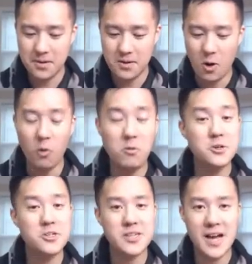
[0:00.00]

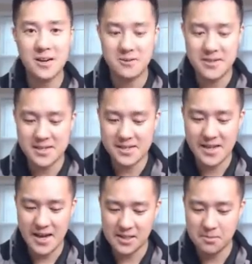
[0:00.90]
overshadow this
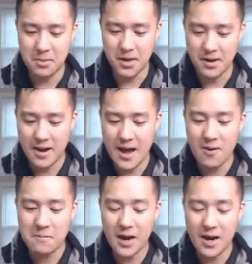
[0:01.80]
set, but now
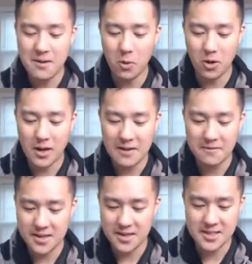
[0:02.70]
I'm kind of more
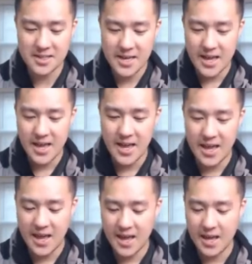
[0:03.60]
confident
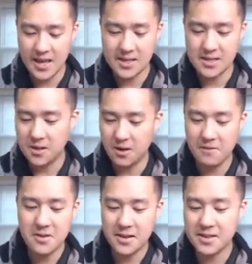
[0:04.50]
and you know, I
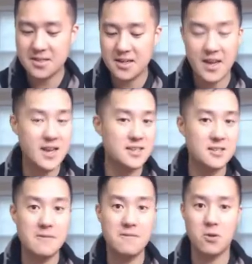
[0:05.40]
feel like this thing has
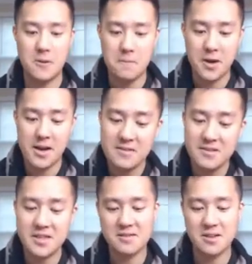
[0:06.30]
stuff for competitives,
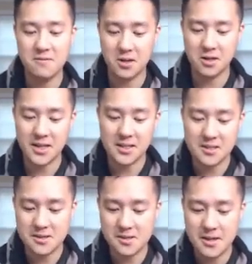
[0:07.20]
has stuff for
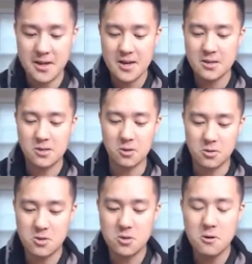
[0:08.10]
collectors, so
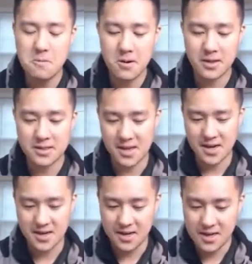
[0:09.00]
super
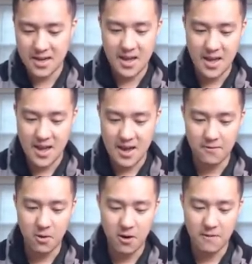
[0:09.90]
excited. And
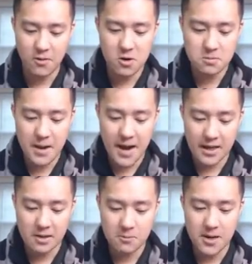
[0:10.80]
for our first
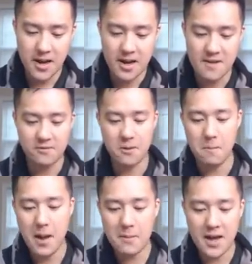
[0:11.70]
pack, we got a
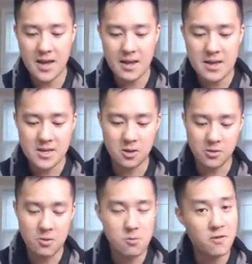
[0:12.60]
Flabebe, so
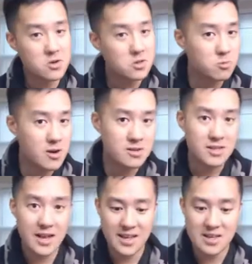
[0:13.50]
the reverse rare
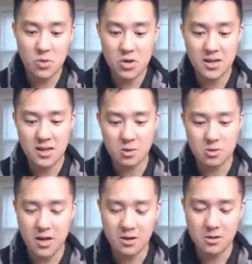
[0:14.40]
slot, that's where you can get those
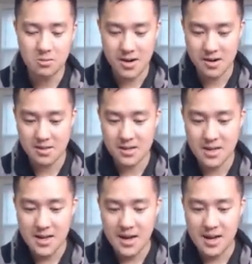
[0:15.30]
character rares.
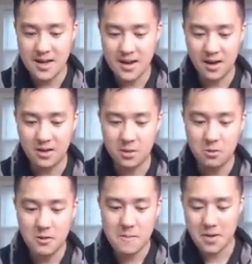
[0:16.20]
And then a
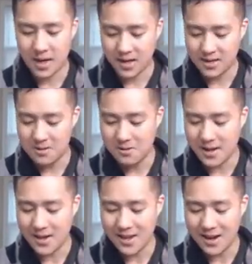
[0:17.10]
Alolan Muk, I do
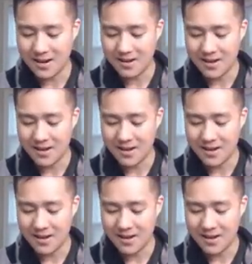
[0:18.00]
like that art,